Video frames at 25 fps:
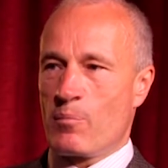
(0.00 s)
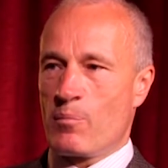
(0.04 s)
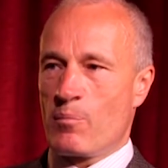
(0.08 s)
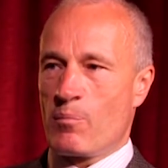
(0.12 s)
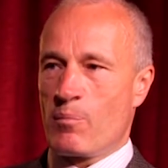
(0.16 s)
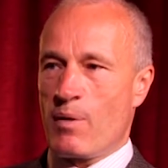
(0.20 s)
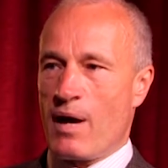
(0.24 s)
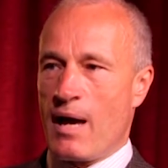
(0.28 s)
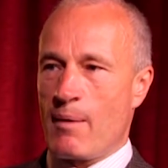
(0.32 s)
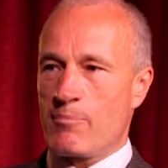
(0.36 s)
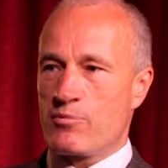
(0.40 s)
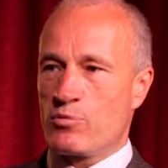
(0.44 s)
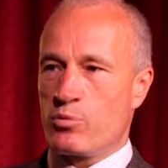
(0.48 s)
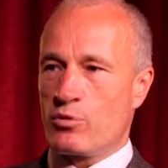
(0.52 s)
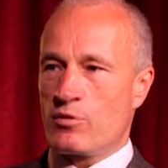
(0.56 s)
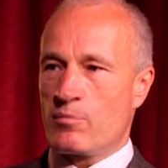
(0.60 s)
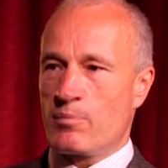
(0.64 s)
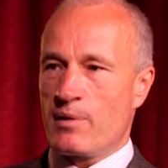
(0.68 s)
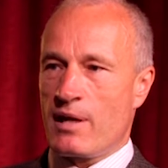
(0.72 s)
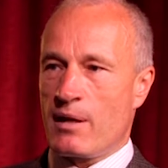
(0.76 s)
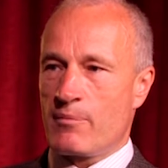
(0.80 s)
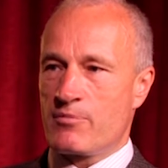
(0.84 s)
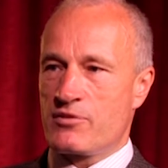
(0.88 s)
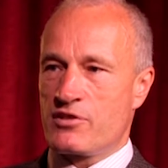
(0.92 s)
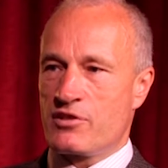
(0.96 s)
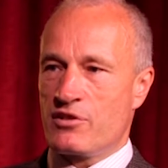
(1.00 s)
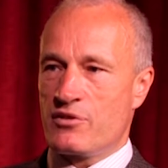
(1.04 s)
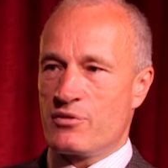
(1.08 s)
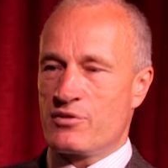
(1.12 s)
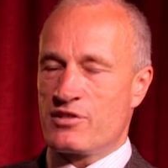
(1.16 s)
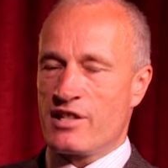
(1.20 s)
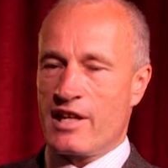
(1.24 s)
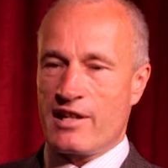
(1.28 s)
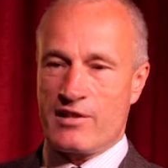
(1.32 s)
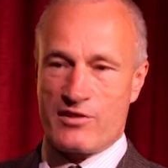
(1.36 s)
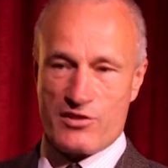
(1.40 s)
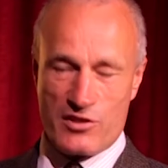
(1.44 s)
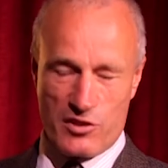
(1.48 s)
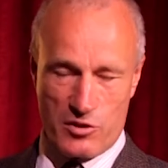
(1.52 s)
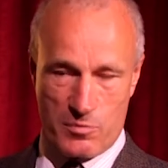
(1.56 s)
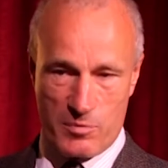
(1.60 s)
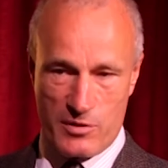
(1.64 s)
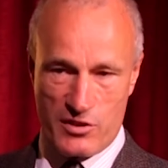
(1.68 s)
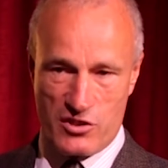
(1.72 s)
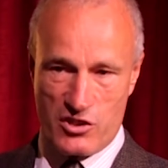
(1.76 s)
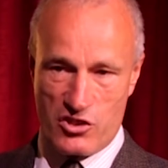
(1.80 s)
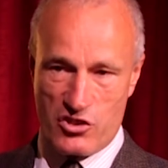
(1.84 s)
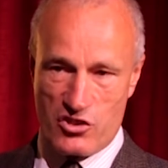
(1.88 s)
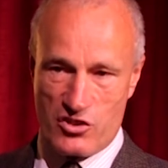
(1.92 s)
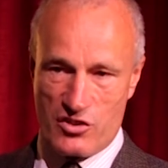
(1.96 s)
perhaps wouldn't be able to take such
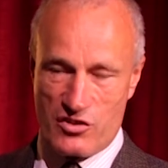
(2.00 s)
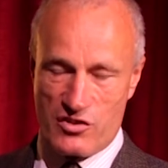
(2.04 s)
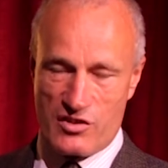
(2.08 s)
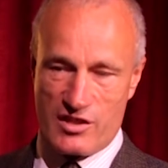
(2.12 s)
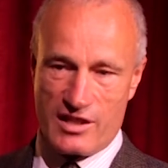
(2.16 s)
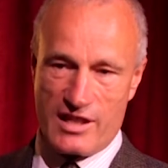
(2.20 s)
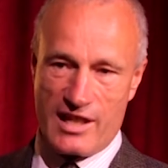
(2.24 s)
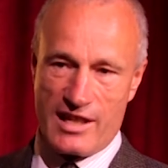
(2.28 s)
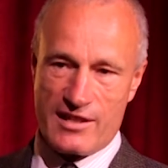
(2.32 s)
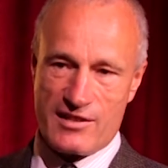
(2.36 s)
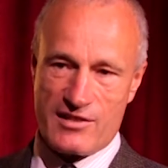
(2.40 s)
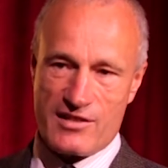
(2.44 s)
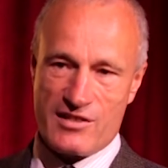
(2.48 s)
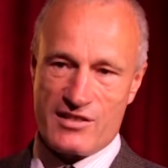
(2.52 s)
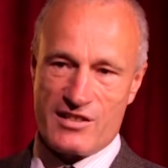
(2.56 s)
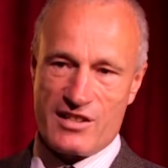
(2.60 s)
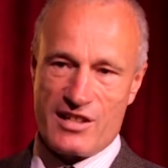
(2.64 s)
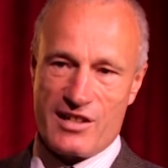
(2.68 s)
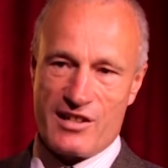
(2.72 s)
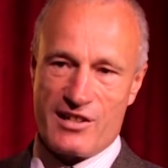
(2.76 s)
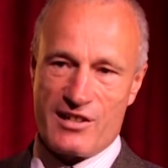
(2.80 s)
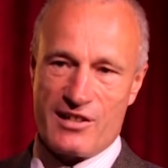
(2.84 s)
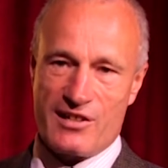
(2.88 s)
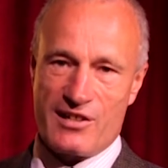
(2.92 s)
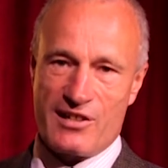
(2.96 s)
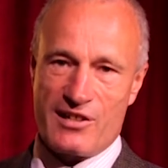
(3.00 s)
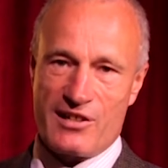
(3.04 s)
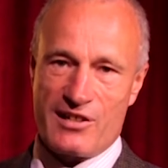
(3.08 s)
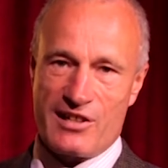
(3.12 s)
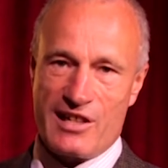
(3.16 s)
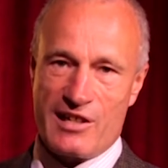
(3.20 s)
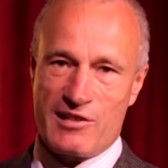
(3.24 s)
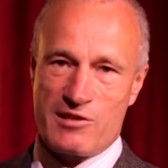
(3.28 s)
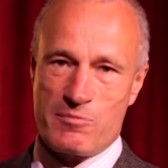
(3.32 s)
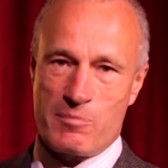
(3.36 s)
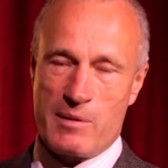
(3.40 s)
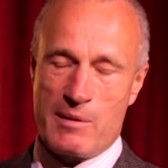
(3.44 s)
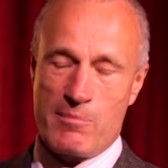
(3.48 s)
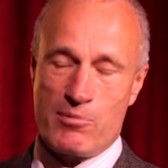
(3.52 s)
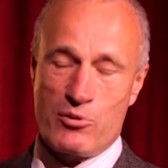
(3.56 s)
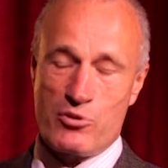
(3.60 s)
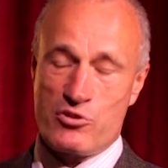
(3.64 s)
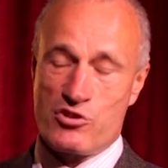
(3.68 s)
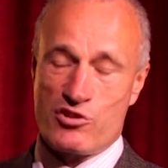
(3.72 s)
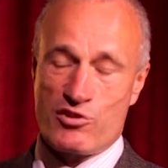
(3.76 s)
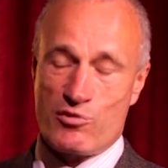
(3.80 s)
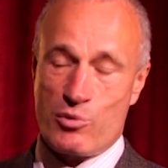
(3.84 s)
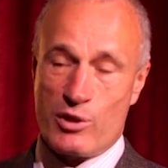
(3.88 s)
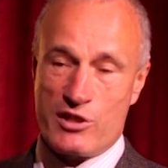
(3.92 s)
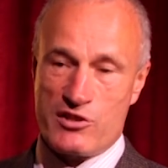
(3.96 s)
positions against people who
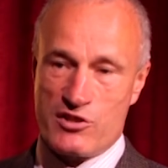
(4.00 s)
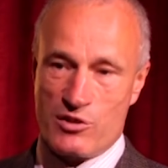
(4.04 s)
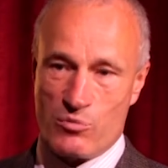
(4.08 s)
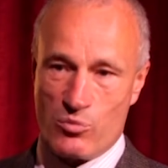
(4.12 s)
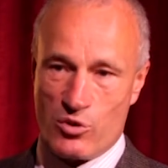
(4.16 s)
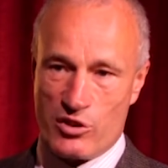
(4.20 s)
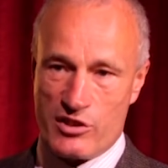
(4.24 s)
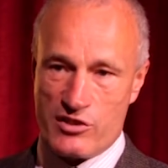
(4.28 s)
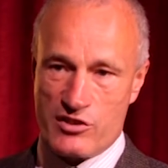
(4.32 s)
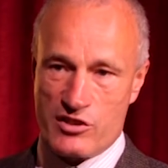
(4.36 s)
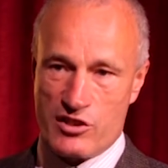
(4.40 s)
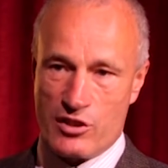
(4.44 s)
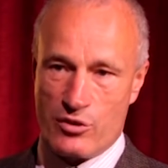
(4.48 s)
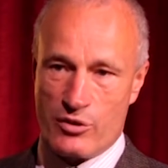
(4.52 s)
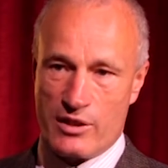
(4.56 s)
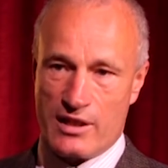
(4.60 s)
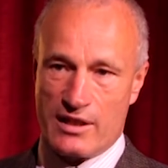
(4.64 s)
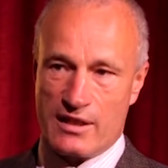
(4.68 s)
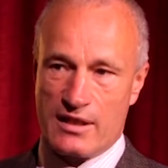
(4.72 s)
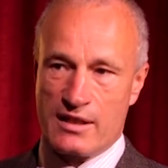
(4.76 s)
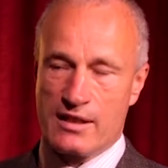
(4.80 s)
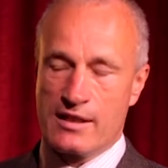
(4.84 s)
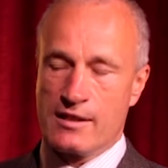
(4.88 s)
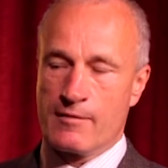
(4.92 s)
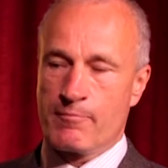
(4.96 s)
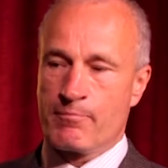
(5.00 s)
just question what it's doing.